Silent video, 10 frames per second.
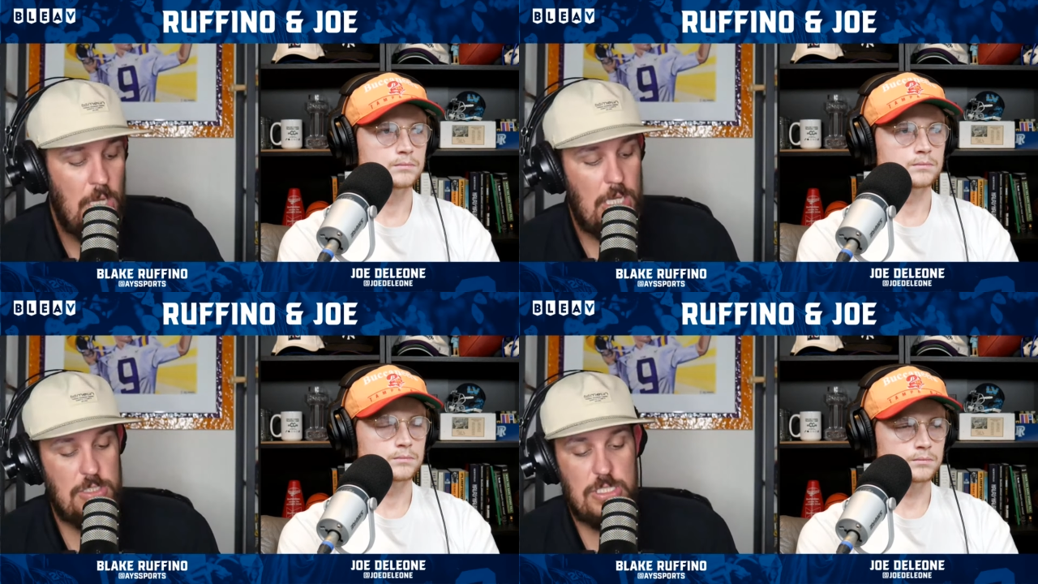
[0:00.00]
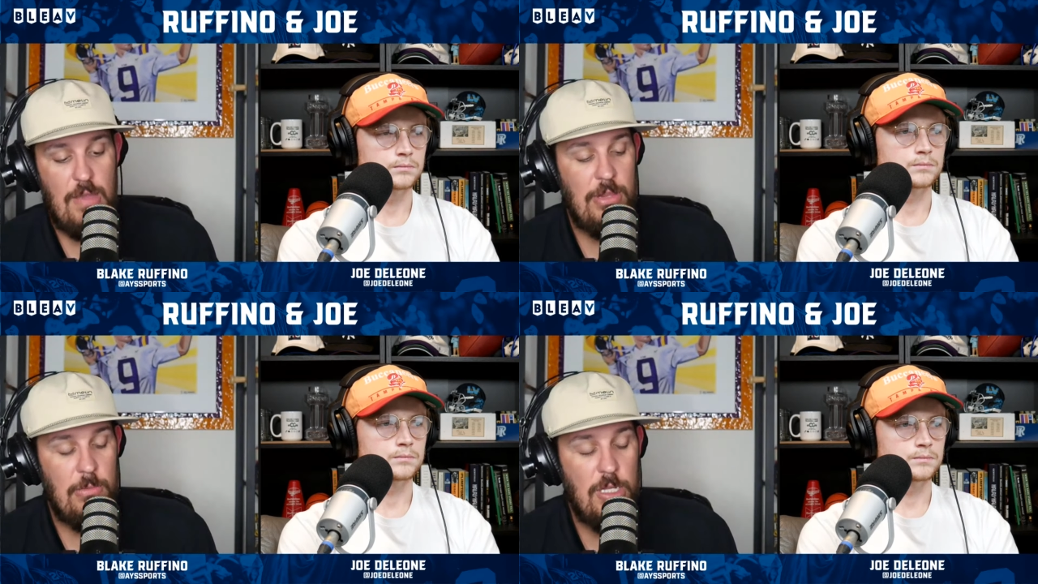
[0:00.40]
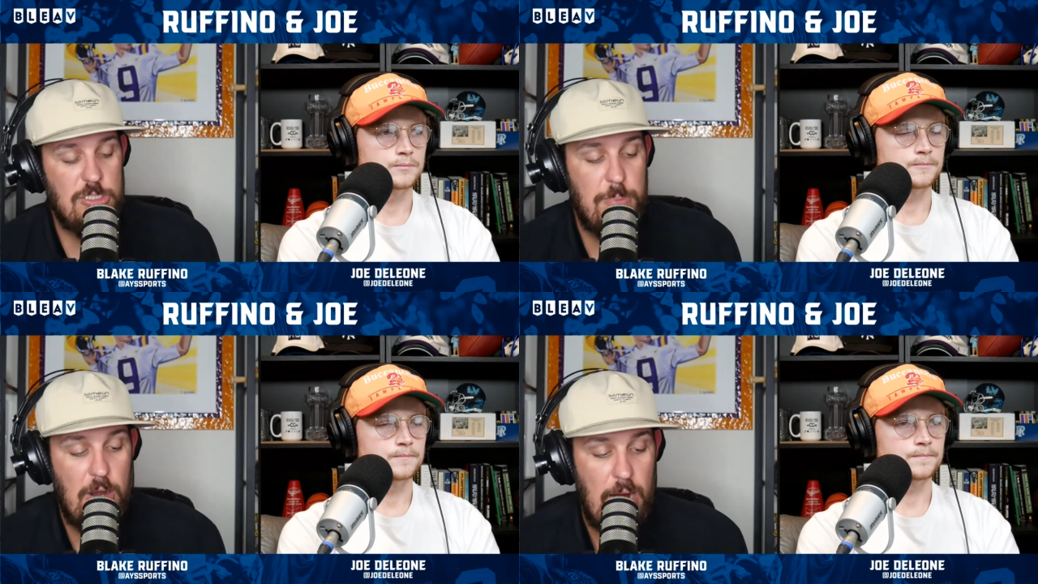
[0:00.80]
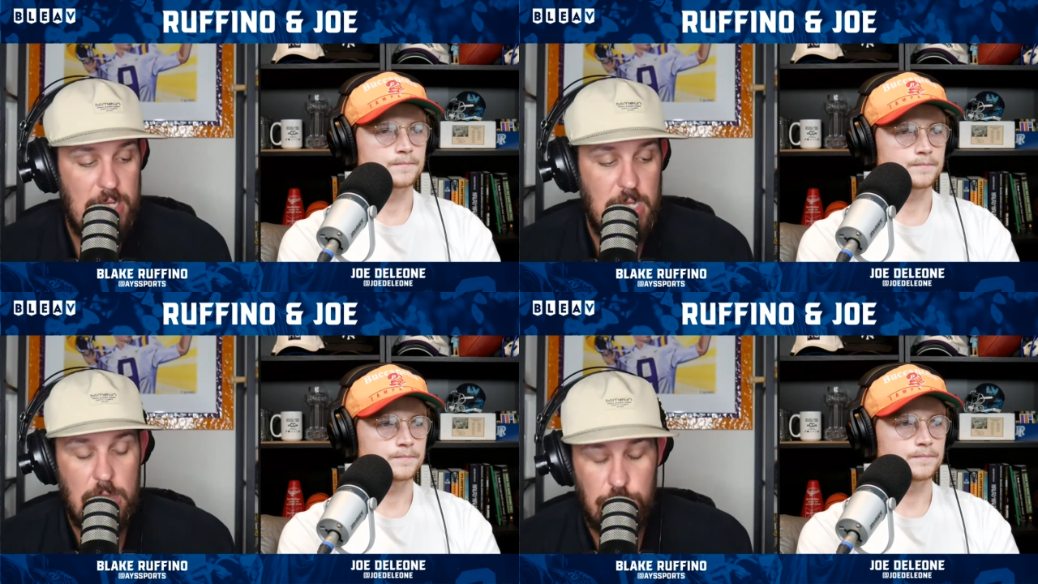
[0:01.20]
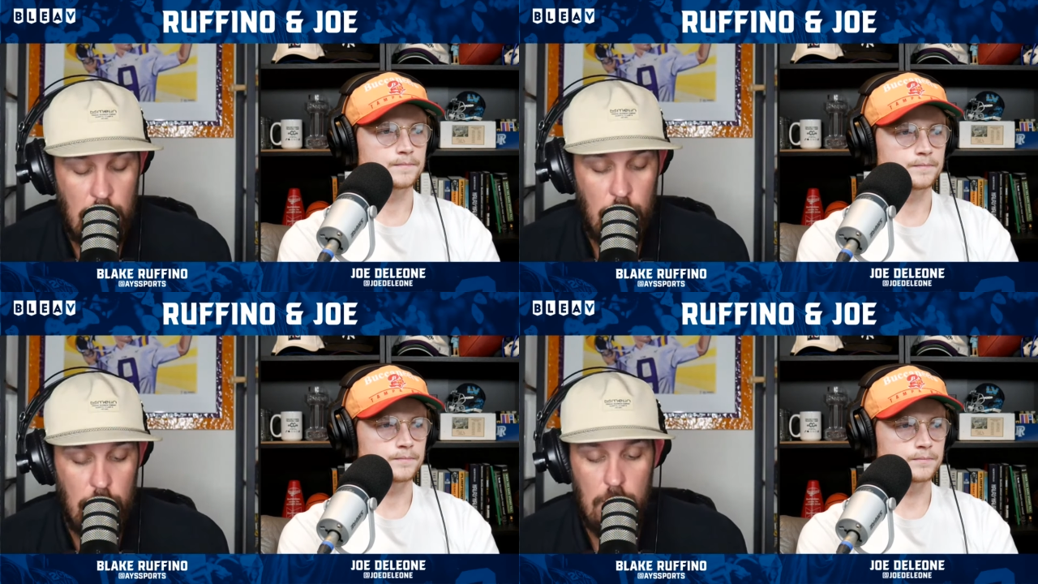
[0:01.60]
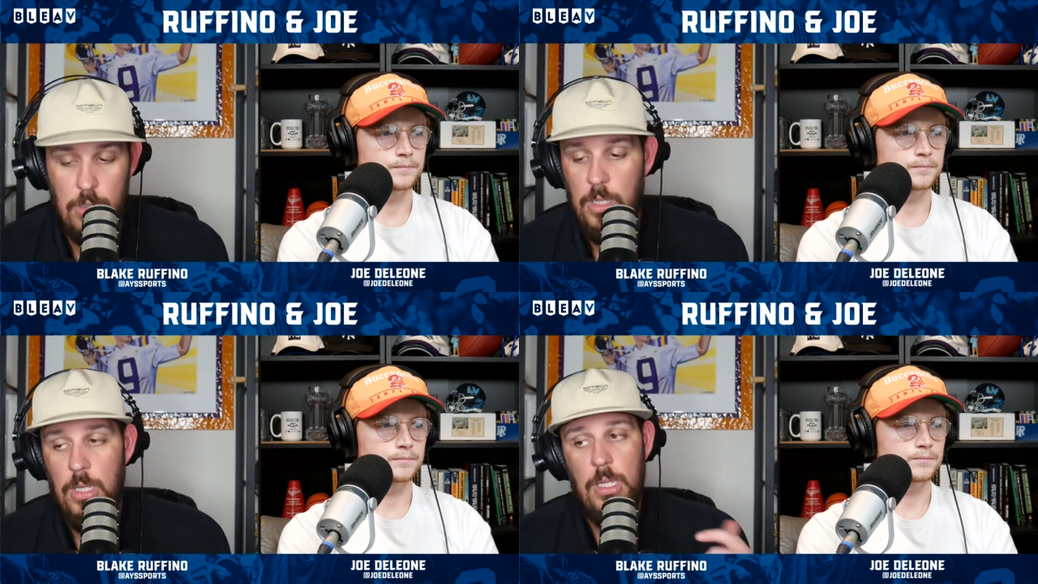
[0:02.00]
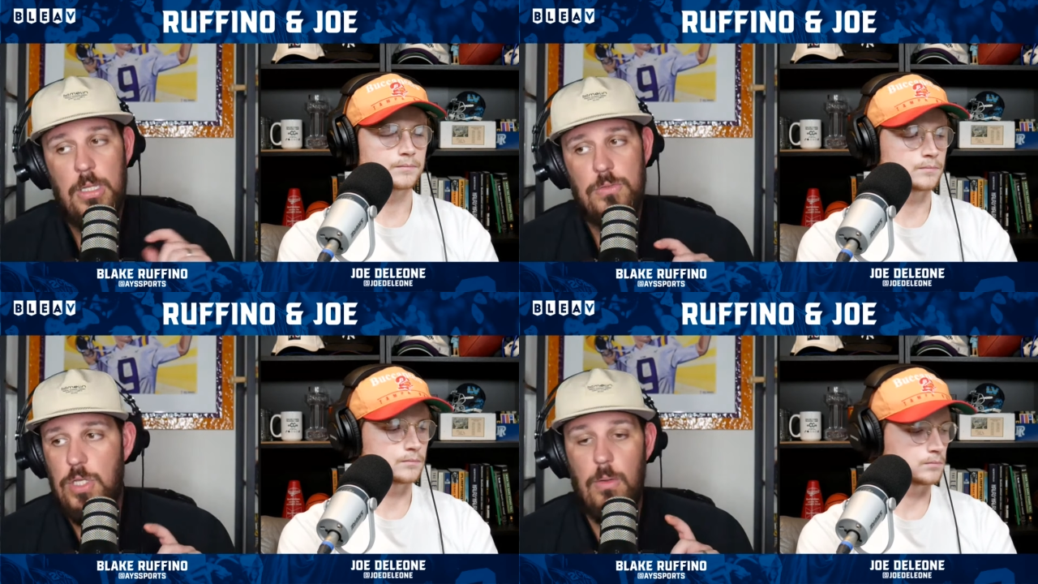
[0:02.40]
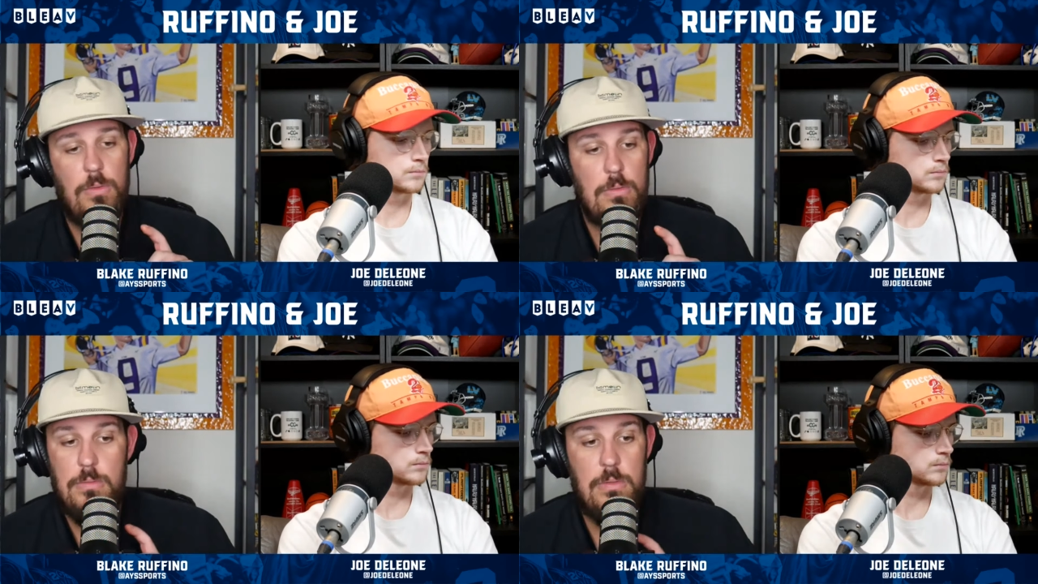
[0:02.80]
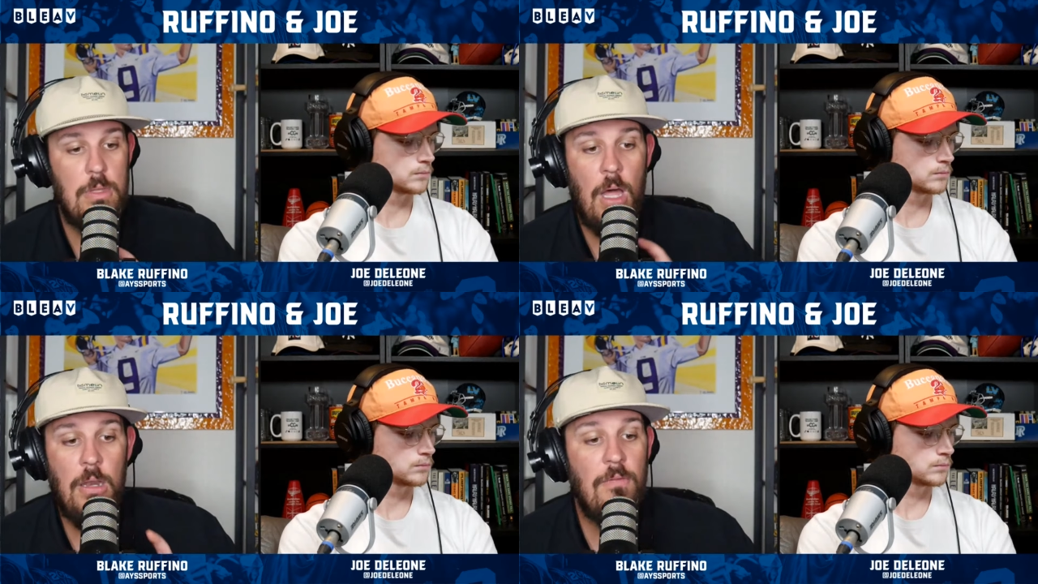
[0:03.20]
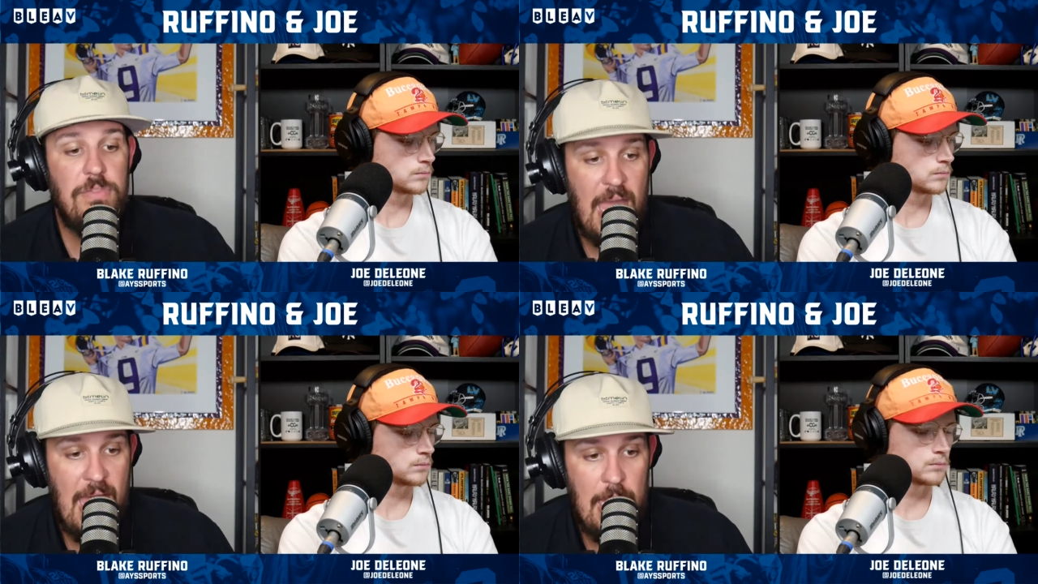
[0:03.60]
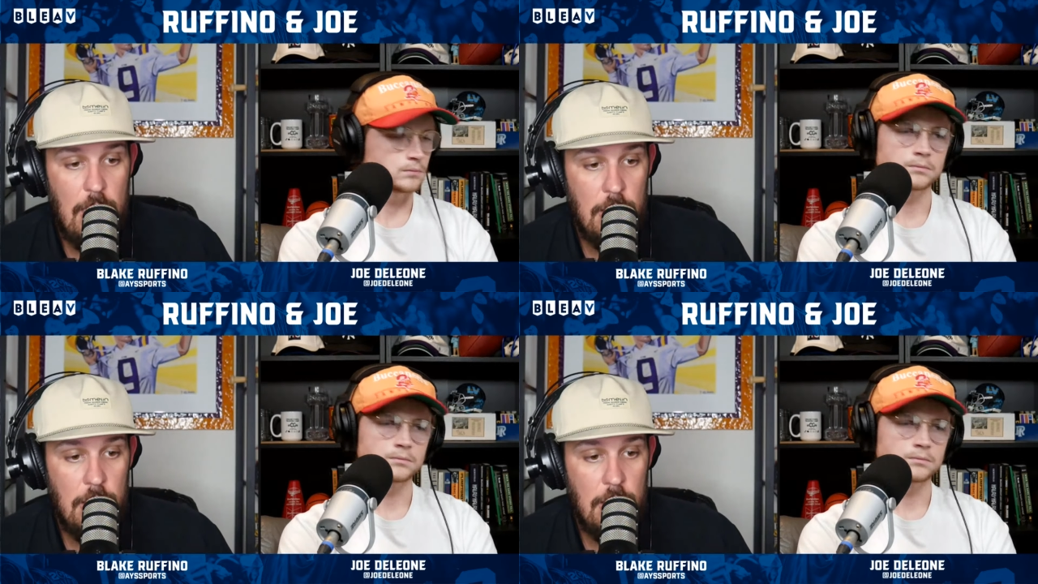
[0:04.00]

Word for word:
Speaker 1: He's definitely much better as a thrower. Joe, none of that